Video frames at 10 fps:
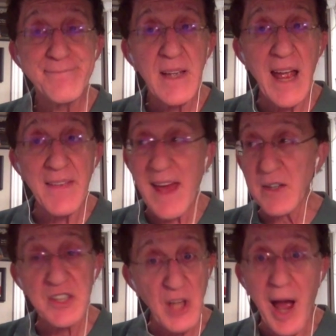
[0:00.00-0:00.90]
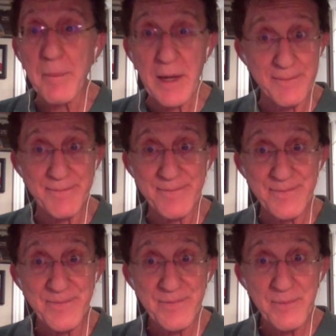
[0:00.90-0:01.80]
And that'll stop it,
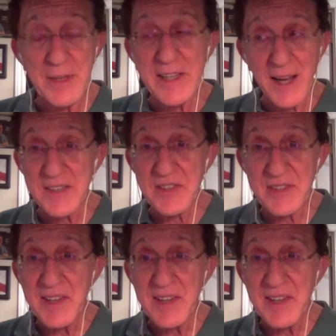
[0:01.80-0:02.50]
because